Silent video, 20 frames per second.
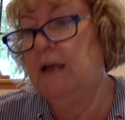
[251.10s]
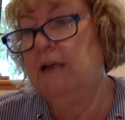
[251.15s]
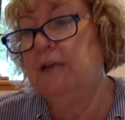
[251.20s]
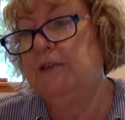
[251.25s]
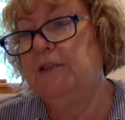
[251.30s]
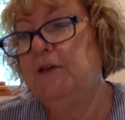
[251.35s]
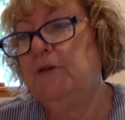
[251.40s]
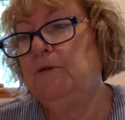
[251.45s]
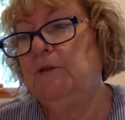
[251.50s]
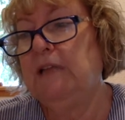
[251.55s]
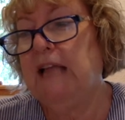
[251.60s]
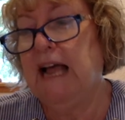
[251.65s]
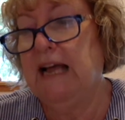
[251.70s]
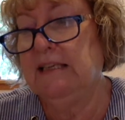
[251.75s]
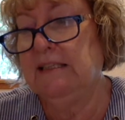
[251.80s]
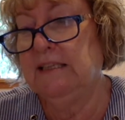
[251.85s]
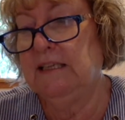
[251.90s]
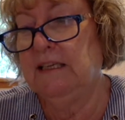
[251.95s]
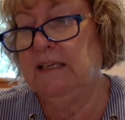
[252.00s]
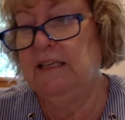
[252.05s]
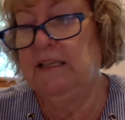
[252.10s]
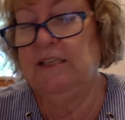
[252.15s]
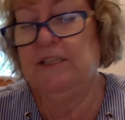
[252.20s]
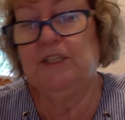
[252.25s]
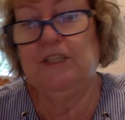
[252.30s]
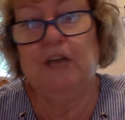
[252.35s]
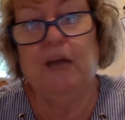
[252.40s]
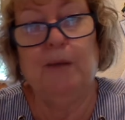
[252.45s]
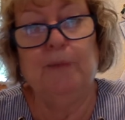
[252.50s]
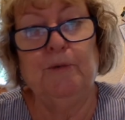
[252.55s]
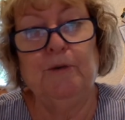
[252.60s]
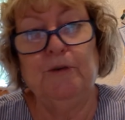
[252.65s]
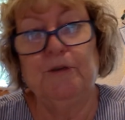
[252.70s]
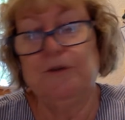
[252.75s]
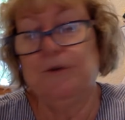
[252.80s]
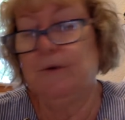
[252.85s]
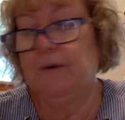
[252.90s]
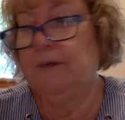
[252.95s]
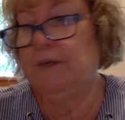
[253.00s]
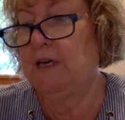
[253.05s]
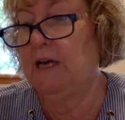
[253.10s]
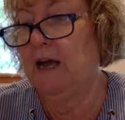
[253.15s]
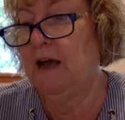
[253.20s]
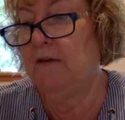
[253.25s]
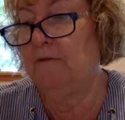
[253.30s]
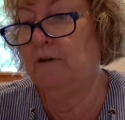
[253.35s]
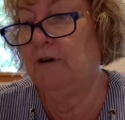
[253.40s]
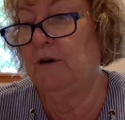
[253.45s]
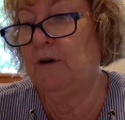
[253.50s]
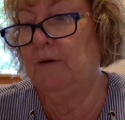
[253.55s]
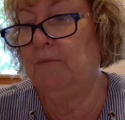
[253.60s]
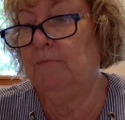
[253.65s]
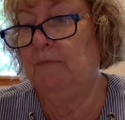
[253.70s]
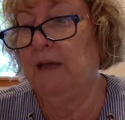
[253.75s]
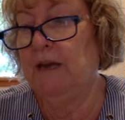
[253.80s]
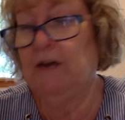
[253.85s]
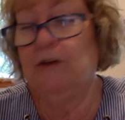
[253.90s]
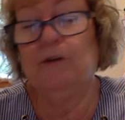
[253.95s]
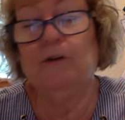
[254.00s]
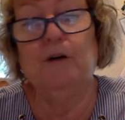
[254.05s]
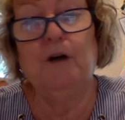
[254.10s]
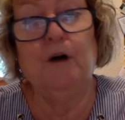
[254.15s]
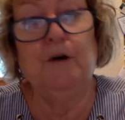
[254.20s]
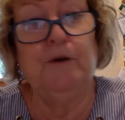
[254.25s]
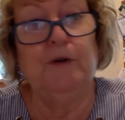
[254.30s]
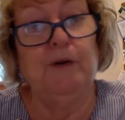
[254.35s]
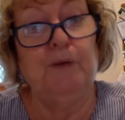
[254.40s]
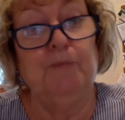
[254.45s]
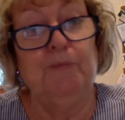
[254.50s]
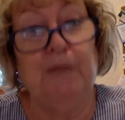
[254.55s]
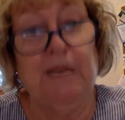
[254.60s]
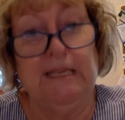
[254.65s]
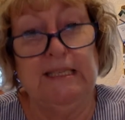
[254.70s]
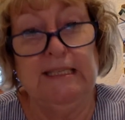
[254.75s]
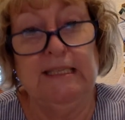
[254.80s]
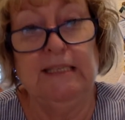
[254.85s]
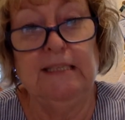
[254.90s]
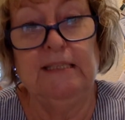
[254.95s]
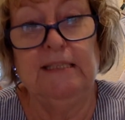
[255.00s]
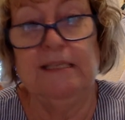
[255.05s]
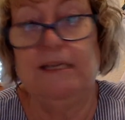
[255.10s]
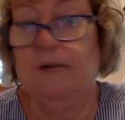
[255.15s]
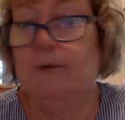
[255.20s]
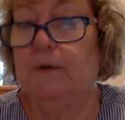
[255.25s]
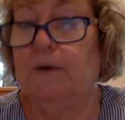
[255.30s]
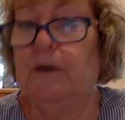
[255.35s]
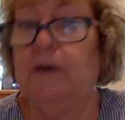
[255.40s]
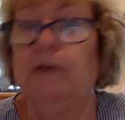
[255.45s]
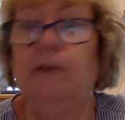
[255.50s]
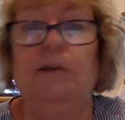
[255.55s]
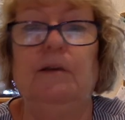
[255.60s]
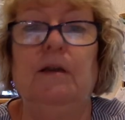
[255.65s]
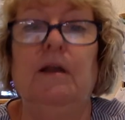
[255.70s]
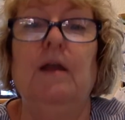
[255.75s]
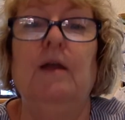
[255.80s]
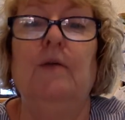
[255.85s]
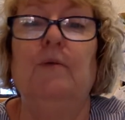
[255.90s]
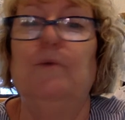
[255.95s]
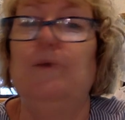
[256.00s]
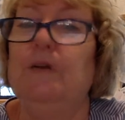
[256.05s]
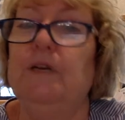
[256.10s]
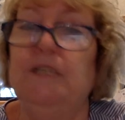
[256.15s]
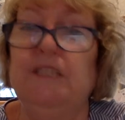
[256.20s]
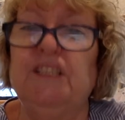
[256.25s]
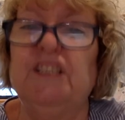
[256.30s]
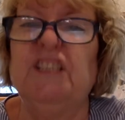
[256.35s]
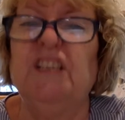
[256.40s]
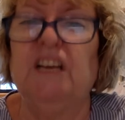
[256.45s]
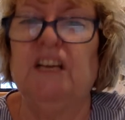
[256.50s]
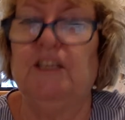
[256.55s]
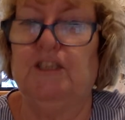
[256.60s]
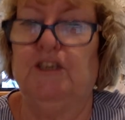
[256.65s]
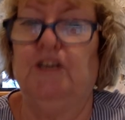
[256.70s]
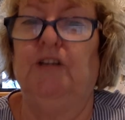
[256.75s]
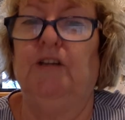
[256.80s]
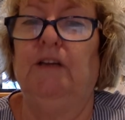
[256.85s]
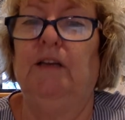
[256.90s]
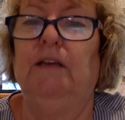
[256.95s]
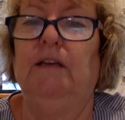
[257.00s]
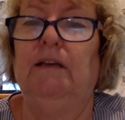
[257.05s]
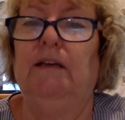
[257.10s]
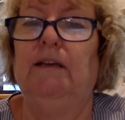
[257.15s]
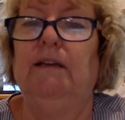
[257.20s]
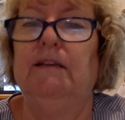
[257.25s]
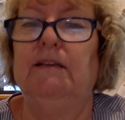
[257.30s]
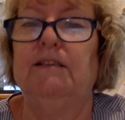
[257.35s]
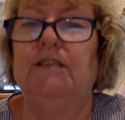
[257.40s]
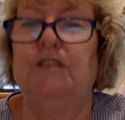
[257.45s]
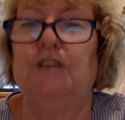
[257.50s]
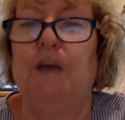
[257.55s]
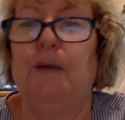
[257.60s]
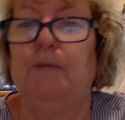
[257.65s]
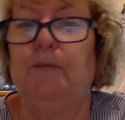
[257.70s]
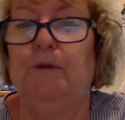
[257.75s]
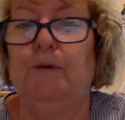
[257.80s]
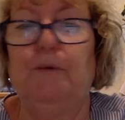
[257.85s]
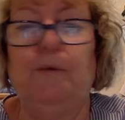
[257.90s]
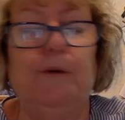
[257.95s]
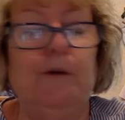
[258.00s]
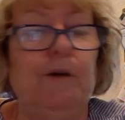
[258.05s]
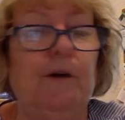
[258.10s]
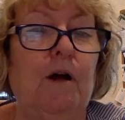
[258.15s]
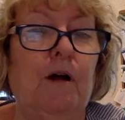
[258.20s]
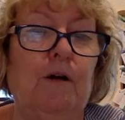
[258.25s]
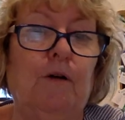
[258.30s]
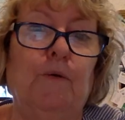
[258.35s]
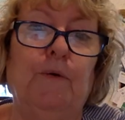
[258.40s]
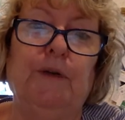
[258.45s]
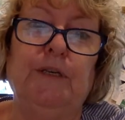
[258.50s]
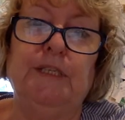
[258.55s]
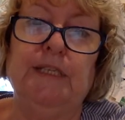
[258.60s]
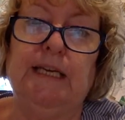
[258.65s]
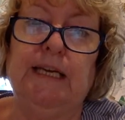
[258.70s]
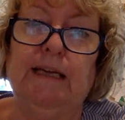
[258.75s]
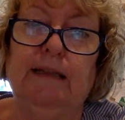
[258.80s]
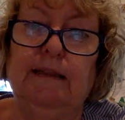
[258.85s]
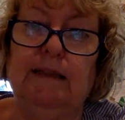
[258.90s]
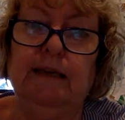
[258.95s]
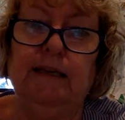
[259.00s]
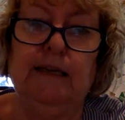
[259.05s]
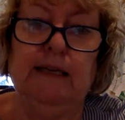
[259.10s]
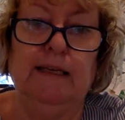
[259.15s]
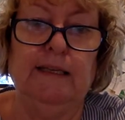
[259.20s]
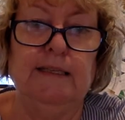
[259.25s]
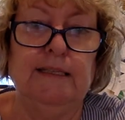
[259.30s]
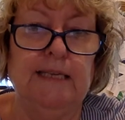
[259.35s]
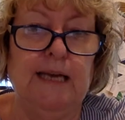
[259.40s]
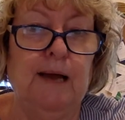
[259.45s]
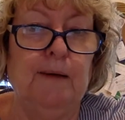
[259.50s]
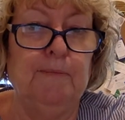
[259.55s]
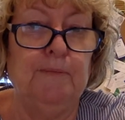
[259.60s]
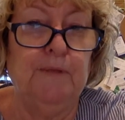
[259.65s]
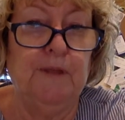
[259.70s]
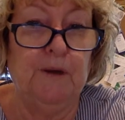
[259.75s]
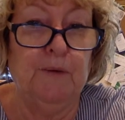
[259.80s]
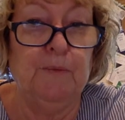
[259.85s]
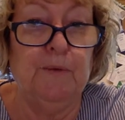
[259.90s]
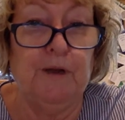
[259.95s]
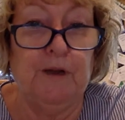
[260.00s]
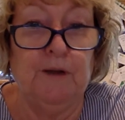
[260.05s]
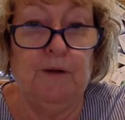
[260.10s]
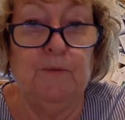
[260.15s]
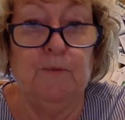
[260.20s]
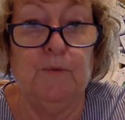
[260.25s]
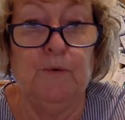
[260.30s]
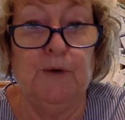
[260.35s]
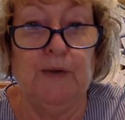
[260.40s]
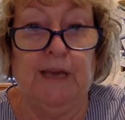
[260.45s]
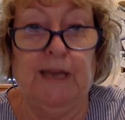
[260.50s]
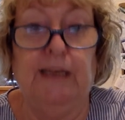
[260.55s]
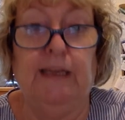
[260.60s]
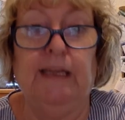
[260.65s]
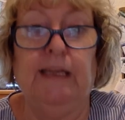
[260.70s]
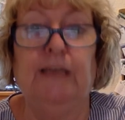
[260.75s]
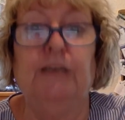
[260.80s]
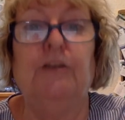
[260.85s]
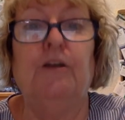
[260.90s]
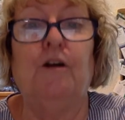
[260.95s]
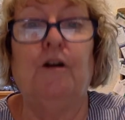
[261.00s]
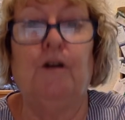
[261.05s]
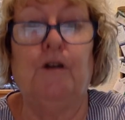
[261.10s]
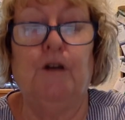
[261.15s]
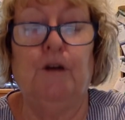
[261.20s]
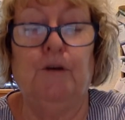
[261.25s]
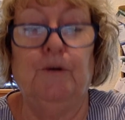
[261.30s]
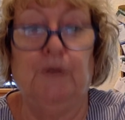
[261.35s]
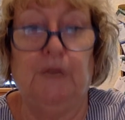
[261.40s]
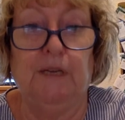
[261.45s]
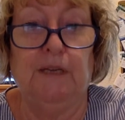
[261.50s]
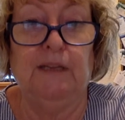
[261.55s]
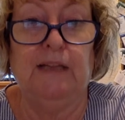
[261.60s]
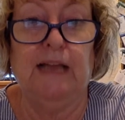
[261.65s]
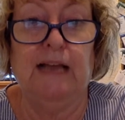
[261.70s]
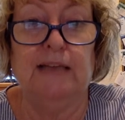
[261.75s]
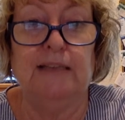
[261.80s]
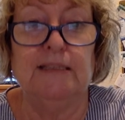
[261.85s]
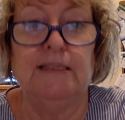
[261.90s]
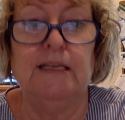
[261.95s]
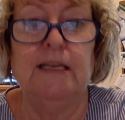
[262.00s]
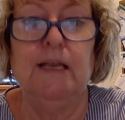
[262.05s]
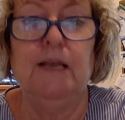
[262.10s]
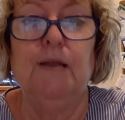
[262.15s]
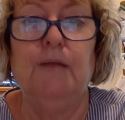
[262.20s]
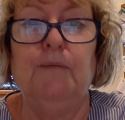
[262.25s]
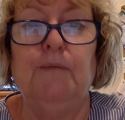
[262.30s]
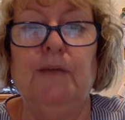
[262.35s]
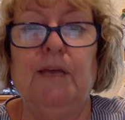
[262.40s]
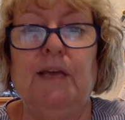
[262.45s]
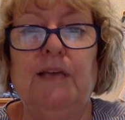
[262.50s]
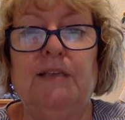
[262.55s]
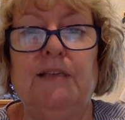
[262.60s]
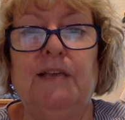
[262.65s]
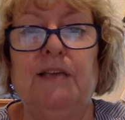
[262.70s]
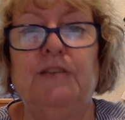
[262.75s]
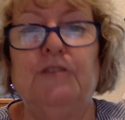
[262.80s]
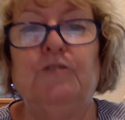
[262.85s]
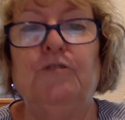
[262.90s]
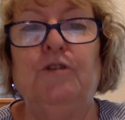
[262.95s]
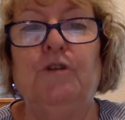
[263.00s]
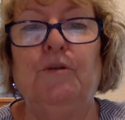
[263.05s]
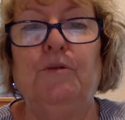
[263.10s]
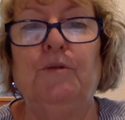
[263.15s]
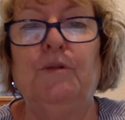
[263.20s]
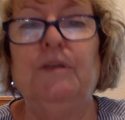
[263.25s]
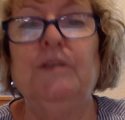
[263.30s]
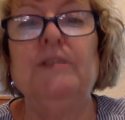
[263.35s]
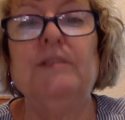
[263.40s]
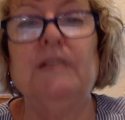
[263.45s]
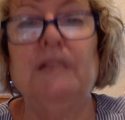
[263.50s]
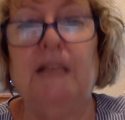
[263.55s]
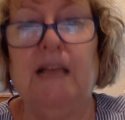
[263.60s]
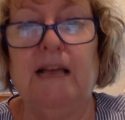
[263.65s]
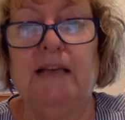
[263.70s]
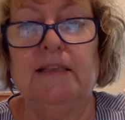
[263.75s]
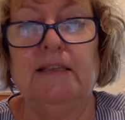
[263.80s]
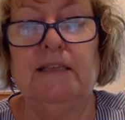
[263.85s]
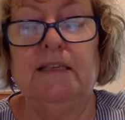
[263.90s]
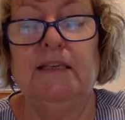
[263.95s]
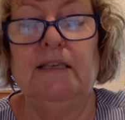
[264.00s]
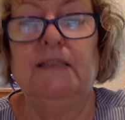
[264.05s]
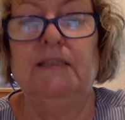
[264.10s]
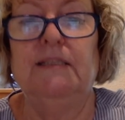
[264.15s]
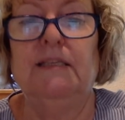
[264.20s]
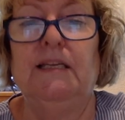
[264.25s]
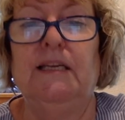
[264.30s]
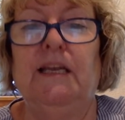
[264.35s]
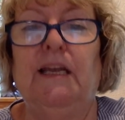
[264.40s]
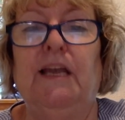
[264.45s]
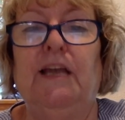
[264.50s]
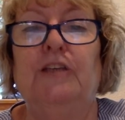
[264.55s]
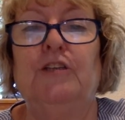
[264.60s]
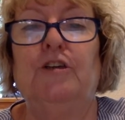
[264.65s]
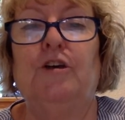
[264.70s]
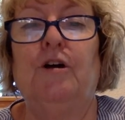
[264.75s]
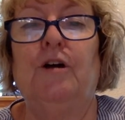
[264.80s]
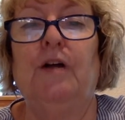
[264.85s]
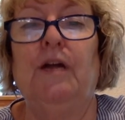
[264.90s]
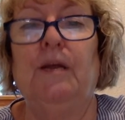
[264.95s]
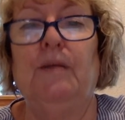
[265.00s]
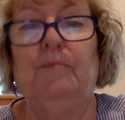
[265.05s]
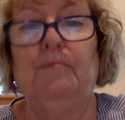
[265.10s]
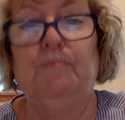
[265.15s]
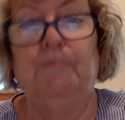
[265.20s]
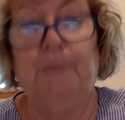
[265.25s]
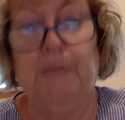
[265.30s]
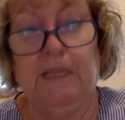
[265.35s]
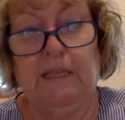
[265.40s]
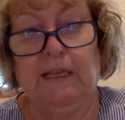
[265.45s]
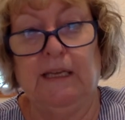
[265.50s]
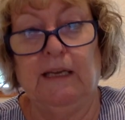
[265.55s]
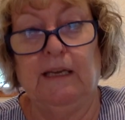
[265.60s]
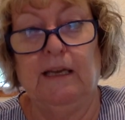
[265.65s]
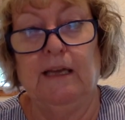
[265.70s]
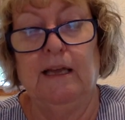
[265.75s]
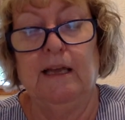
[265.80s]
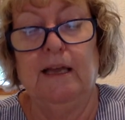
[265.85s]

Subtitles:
So lastly, this chapter is going to cover medical coding basics. Now we're going to just touch on it in this chapter. We're not going to get the in-depth that we will get in our coding class, because as you know, this class is the EHR and billing.